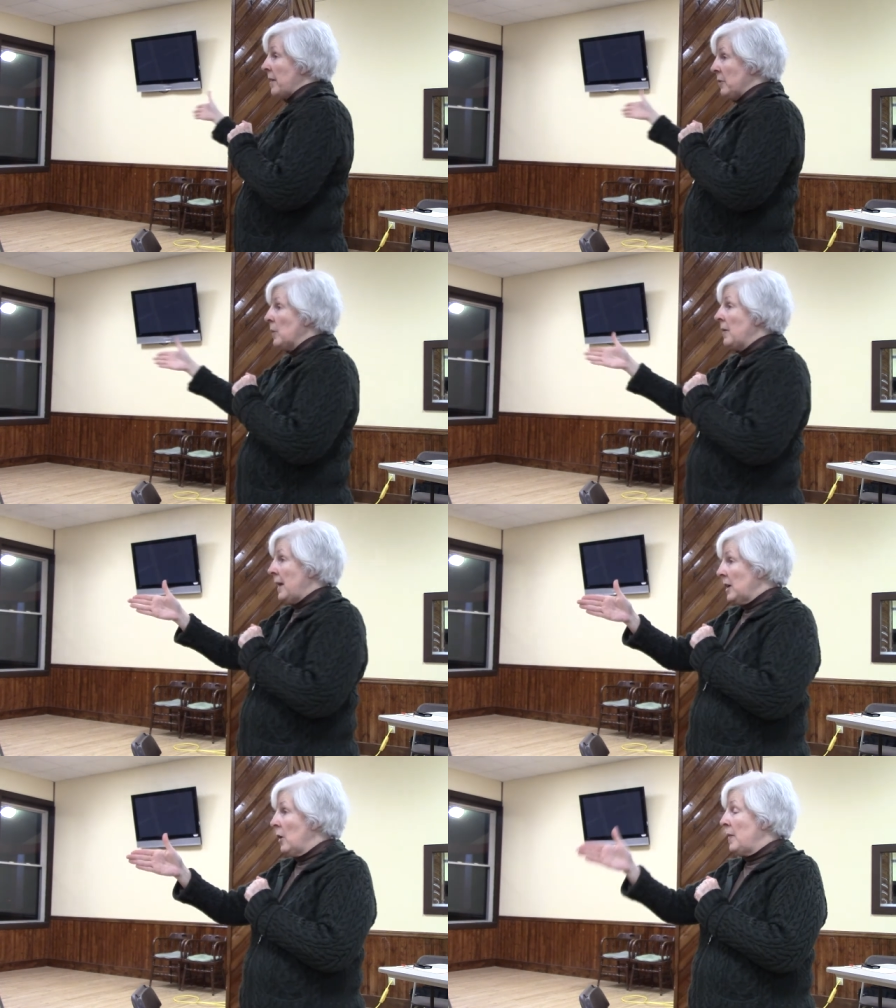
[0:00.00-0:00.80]
everywhere
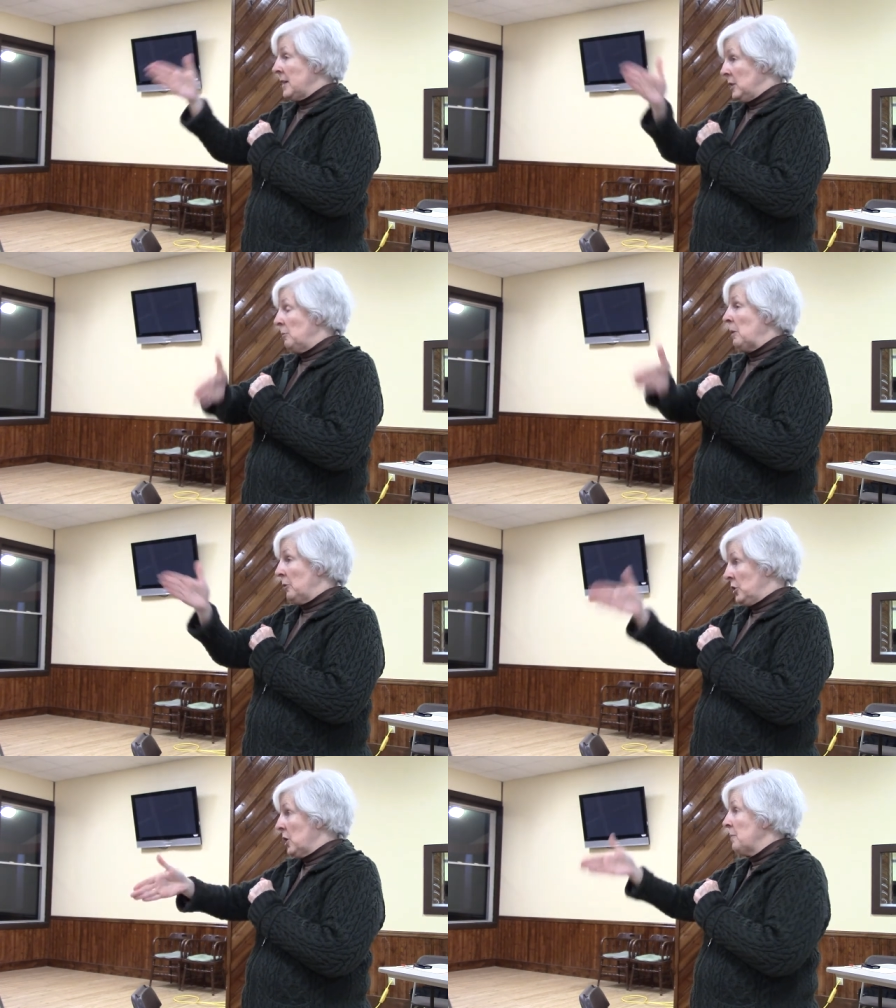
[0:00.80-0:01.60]
they go they need to be
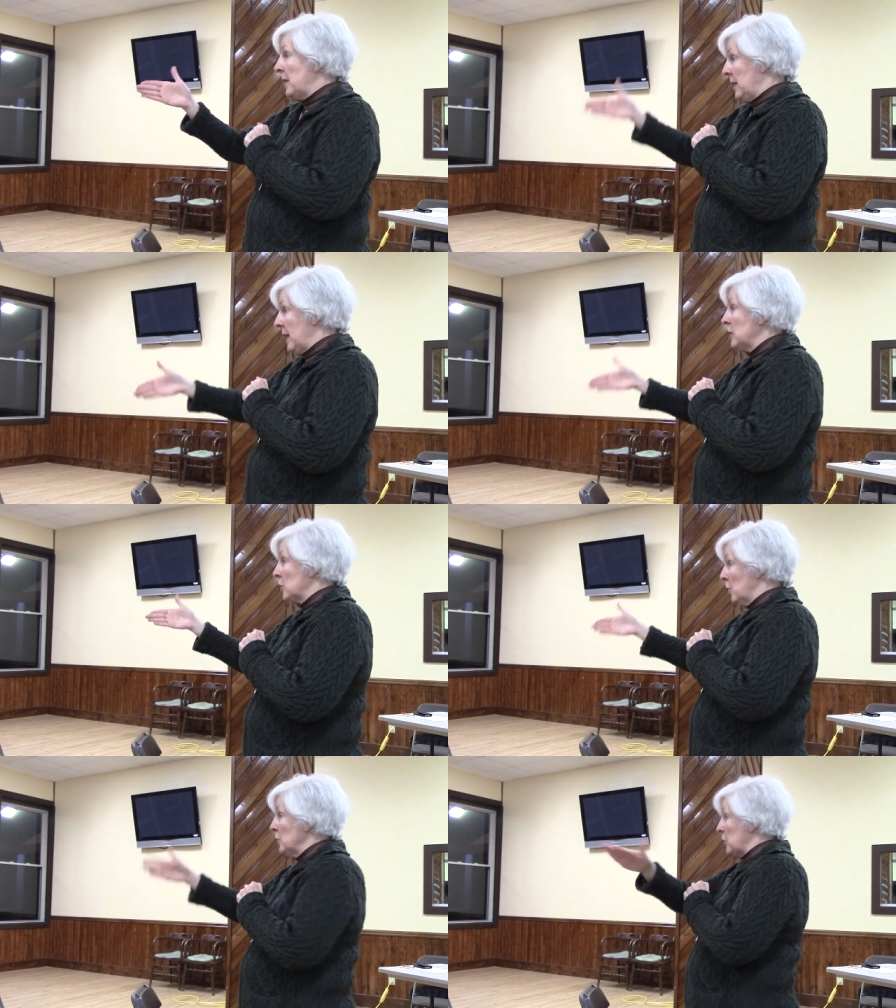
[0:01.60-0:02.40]
able to jump in and out of
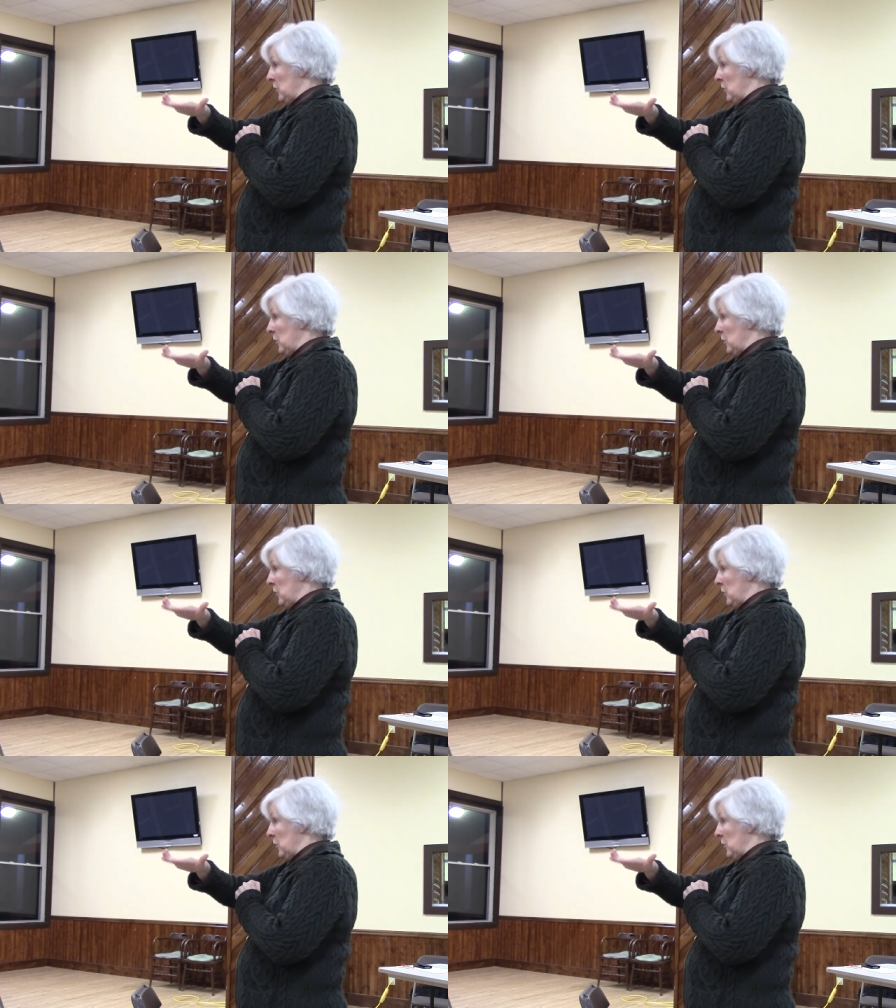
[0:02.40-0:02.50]
schools,